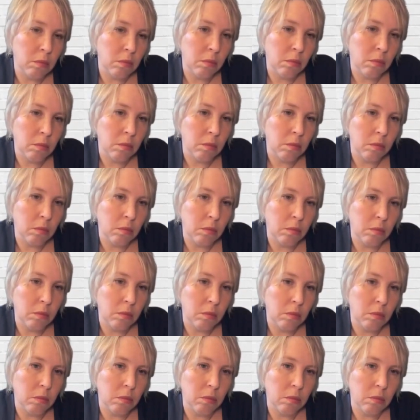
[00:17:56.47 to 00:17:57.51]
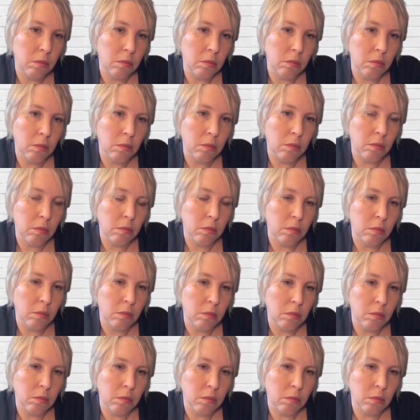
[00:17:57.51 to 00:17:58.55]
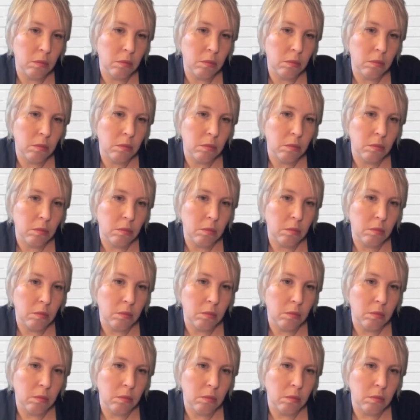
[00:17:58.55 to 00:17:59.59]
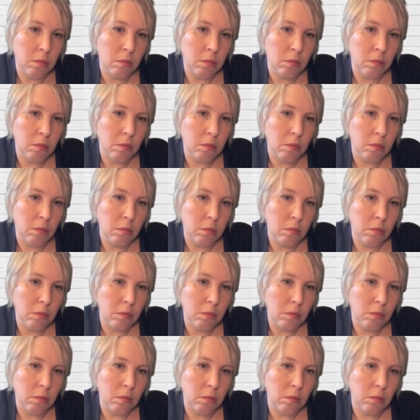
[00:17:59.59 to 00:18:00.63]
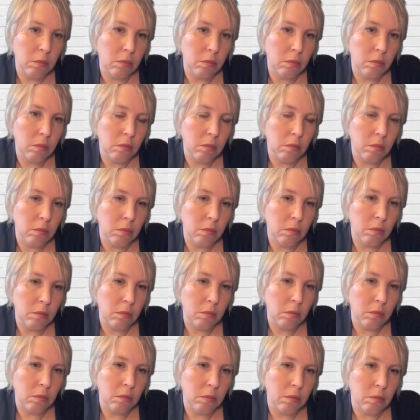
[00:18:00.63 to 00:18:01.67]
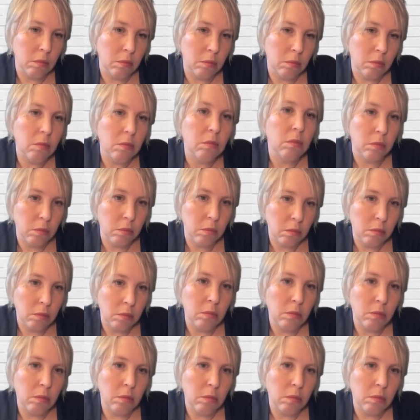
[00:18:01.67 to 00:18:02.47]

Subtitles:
No words are spoken by the person on screen.